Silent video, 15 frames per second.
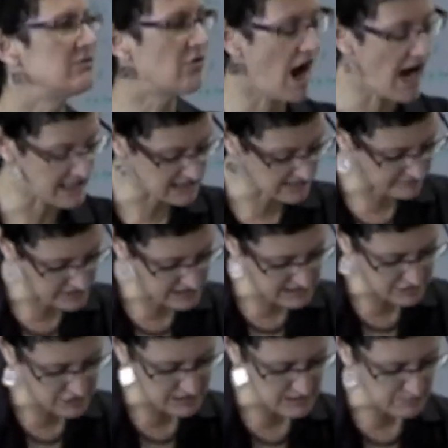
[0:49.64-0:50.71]
and rights of
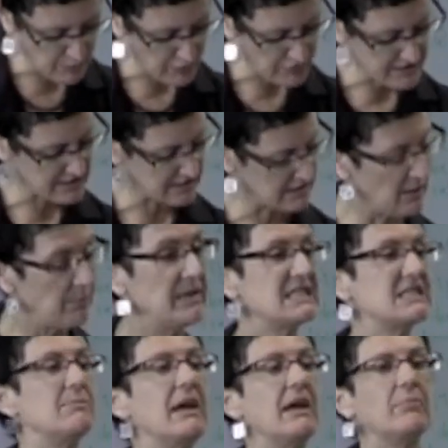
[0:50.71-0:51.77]
Indigenous persons are
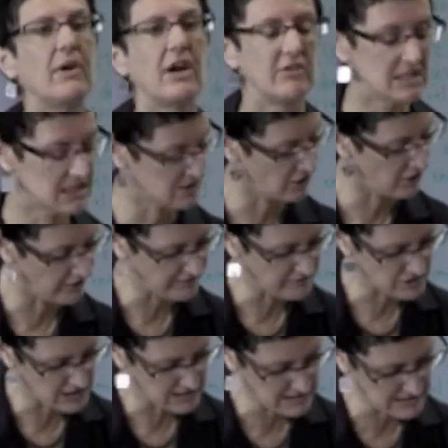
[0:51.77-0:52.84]
best met by restorative
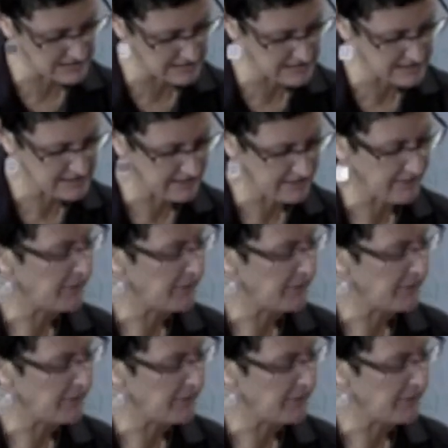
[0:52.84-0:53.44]
justice.